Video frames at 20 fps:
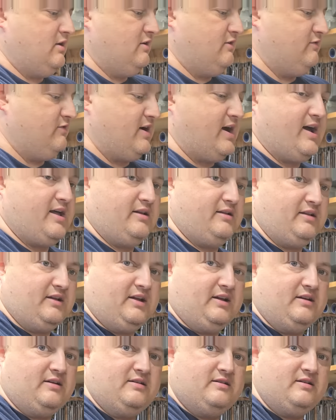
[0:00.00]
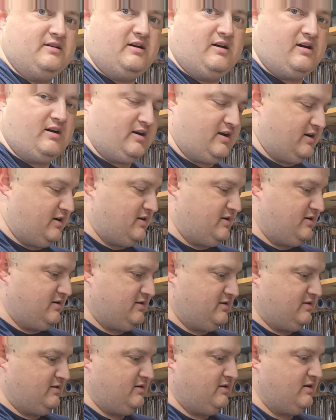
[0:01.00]
Finally. Alright.
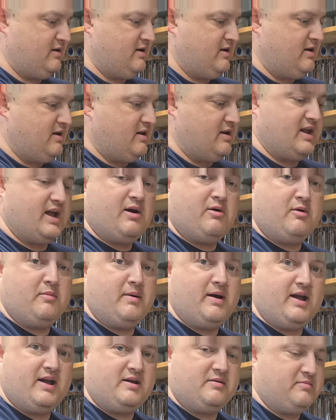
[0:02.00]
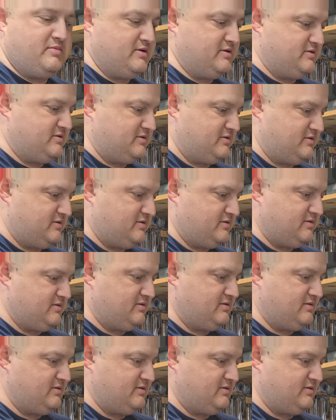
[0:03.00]
Now we're back in business.